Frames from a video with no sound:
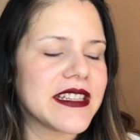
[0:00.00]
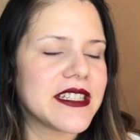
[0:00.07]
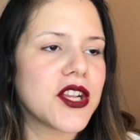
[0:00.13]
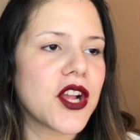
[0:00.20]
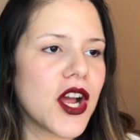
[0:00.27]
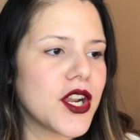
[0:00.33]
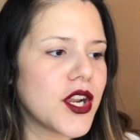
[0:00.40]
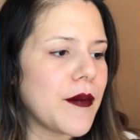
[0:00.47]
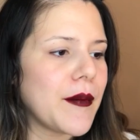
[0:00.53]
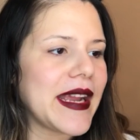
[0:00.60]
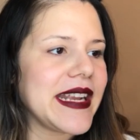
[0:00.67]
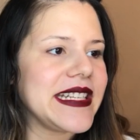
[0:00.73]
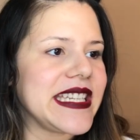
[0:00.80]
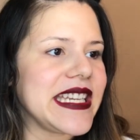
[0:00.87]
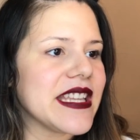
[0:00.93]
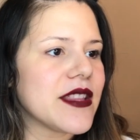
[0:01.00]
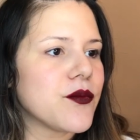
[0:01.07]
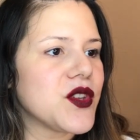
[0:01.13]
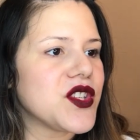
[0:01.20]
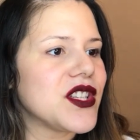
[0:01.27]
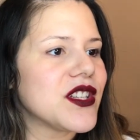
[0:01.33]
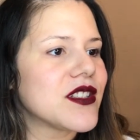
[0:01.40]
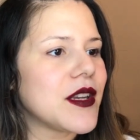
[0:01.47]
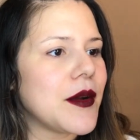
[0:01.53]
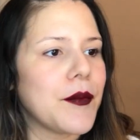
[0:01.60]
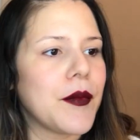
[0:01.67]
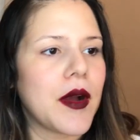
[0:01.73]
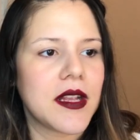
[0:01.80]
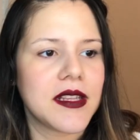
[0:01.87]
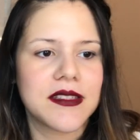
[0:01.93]
hasn't gone on my teeth, which is
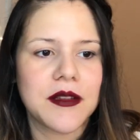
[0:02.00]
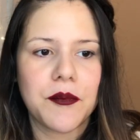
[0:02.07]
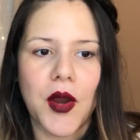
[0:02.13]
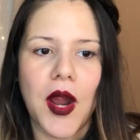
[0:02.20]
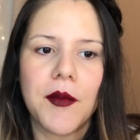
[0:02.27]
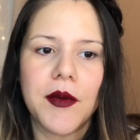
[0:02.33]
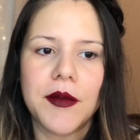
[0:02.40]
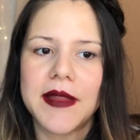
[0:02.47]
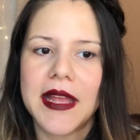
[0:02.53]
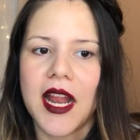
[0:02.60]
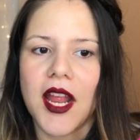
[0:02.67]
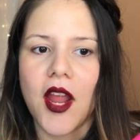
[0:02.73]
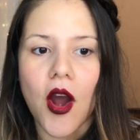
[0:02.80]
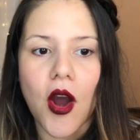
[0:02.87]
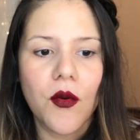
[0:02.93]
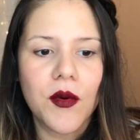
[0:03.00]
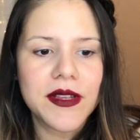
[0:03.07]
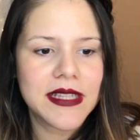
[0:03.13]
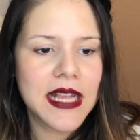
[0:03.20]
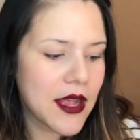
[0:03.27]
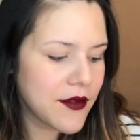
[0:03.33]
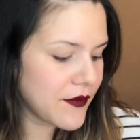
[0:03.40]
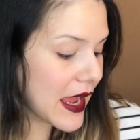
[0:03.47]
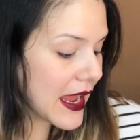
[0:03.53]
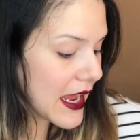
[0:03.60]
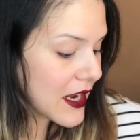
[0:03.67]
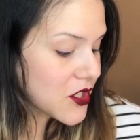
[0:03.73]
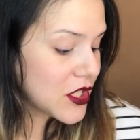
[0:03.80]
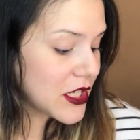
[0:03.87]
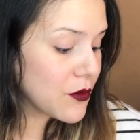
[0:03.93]
it's a problem that I always have. I
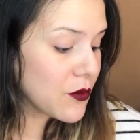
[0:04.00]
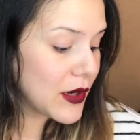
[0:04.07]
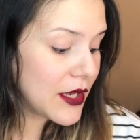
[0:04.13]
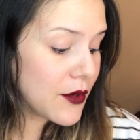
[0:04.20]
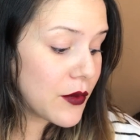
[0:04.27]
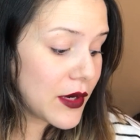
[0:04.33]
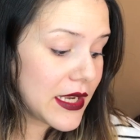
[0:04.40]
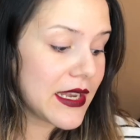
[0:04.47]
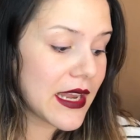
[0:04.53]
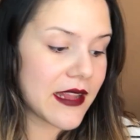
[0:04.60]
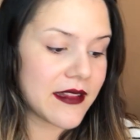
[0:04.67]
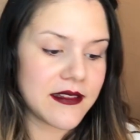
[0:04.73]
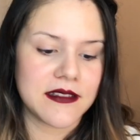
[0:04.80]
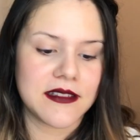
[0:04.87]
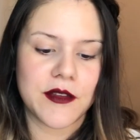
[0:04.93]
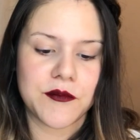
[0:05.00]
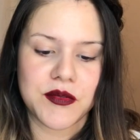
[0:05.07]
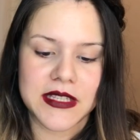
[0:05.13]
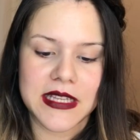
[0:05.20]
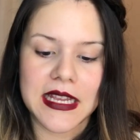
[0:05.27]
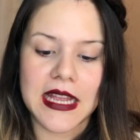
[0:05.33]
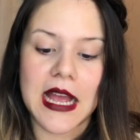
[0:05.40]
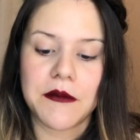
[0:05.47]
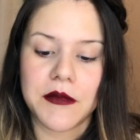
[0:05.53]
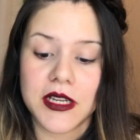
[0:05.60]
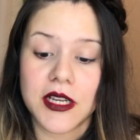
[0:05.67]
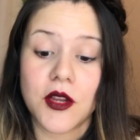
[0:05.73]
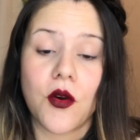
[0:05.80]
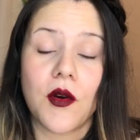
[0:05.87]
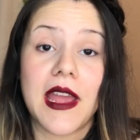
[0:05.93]
actually really, really like this lipstick. I'm
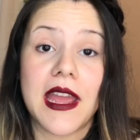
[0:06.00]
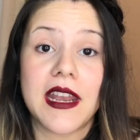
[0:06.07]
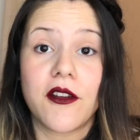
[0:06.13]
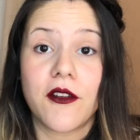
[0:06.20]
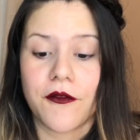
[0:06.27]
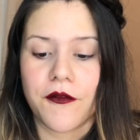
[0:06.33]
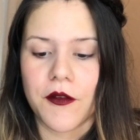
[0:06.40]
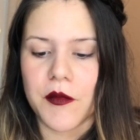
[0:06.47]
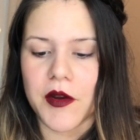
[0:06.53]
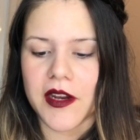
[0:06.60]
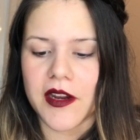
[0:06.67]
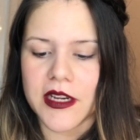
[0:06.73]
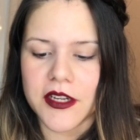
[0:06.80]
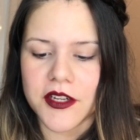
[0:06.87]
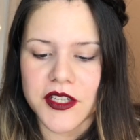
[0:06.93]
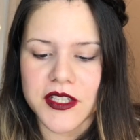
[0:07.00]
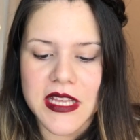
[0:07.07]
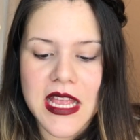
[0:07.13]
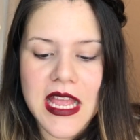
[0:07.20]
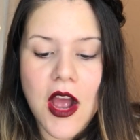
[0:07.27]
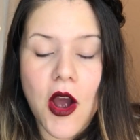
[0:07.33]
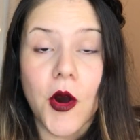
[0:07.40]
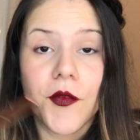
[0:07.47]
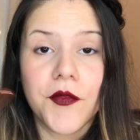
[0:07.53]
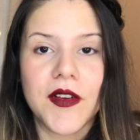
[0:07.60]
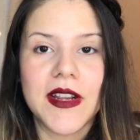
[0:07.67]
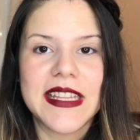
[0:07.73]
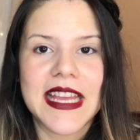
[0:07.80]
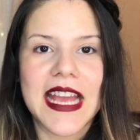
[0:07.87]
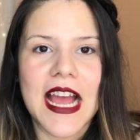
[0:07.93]
gonna go ahead and look for more colors.
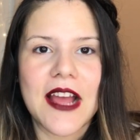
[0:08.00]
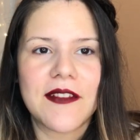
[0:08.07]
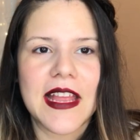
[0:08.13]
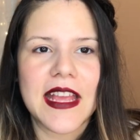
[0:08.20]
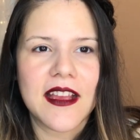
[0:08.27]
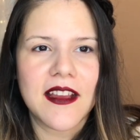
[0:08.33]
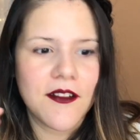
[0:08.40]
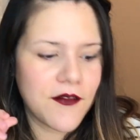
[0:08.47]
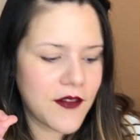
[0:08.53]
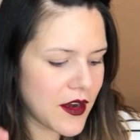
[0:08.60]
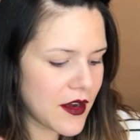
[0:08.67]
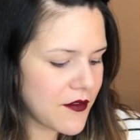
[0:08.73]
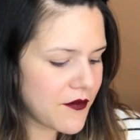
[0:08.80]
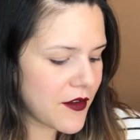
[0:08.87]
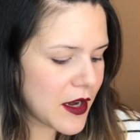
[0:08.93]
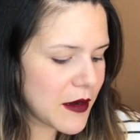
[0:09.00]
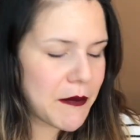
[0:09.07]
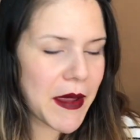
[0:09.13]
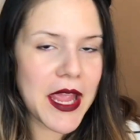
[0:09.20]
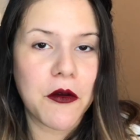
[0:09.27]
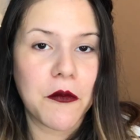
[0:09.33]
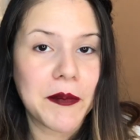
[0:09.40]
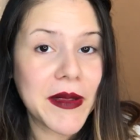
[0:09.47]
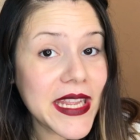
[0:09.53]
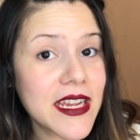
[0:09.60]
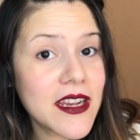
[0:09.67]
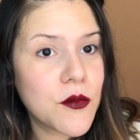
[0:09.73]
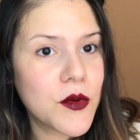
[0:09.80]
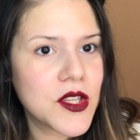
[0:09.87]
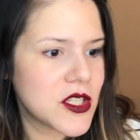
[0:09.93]
Hopefully they have like a very, very pale
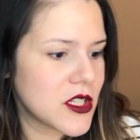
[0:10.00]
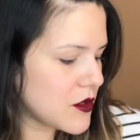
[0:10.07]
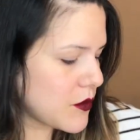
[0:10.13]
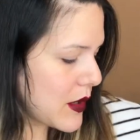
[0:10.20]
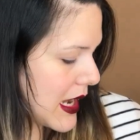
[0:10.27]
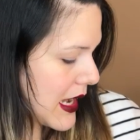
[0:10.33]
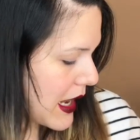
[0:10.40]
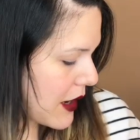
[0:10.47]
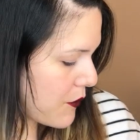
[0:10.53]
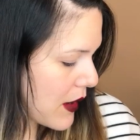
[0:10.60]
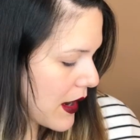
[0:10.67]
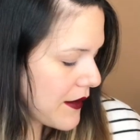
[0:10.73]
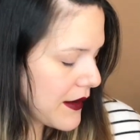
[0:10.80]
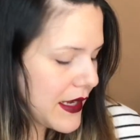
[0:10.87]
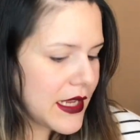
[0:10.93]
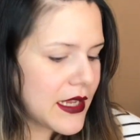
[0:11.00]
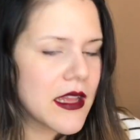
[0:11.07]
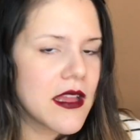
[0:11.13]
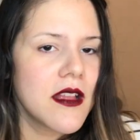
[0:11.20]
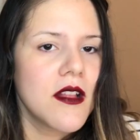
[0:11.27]
pink, which is what I like wearing.